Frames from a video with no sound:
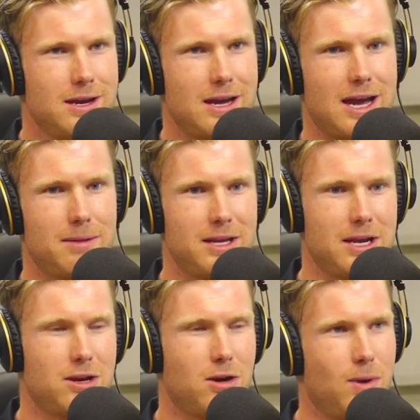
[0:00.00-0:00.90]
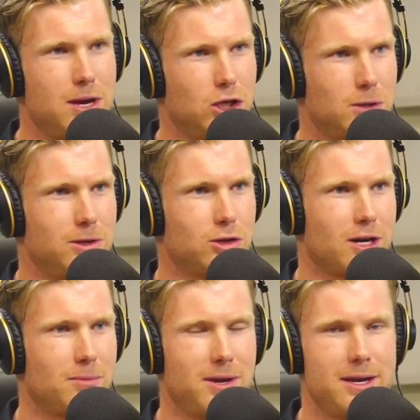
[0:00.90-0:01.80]
um, let you know where you should be trying
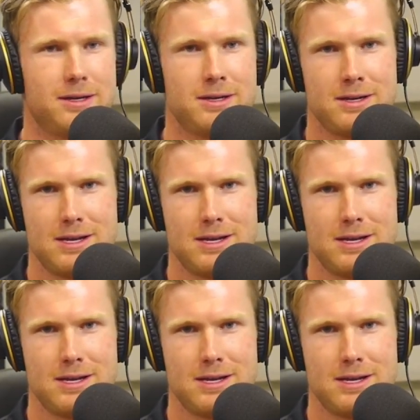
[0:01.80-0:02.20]
to be and